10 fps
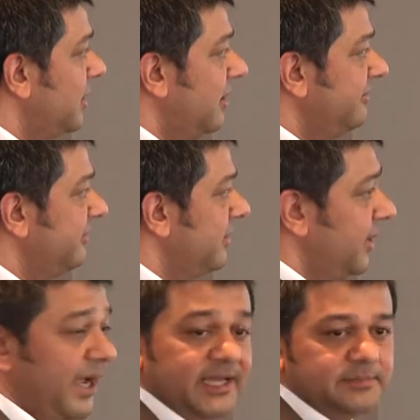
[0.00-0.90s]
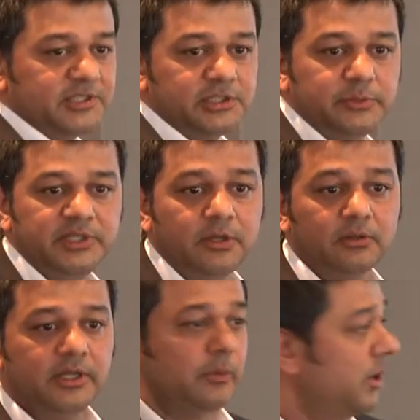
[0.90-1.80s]
off as much as we
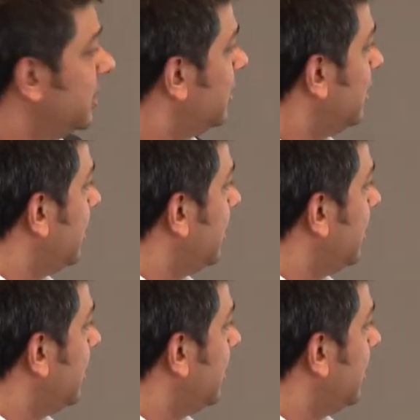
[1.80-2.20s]
thought they would.